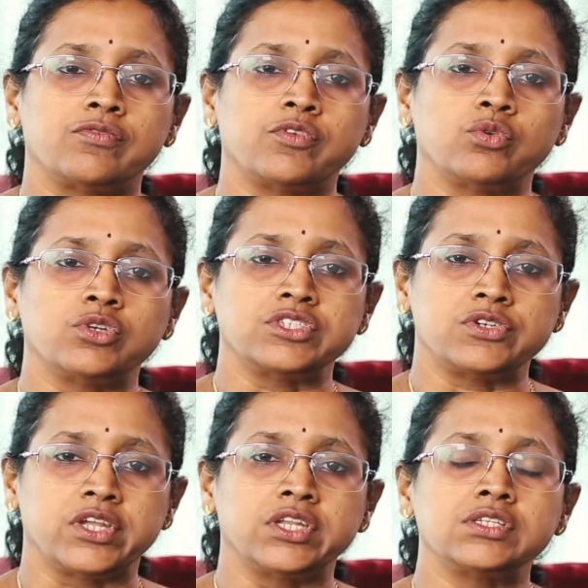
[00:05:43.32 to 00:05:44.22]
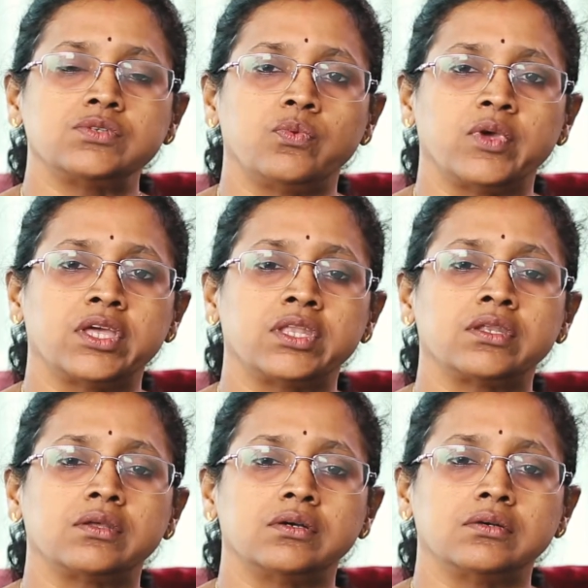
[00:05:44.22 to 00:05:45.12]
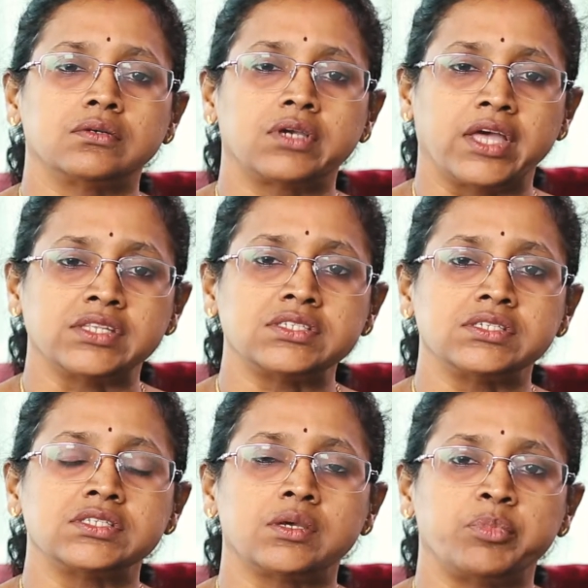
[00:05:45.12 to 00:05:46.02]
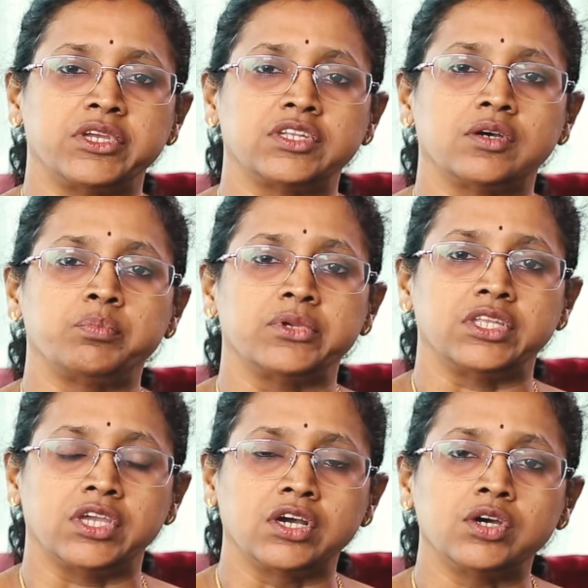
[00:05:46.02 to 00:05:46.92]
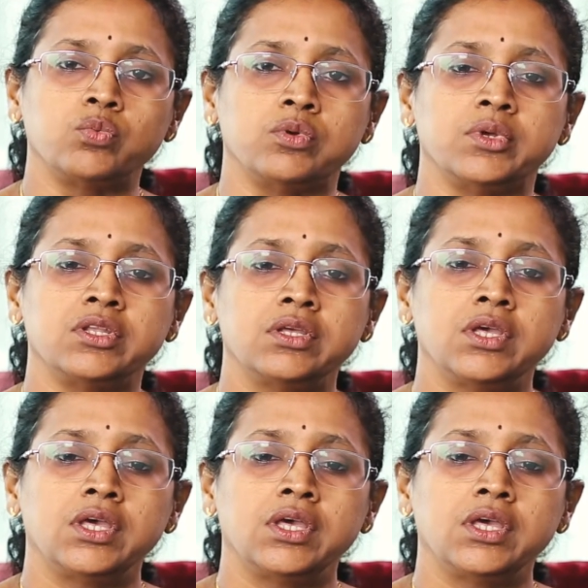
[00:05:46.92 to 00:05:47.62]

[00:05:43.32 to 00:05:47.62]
I found a trend where cancers are picked up in younger women.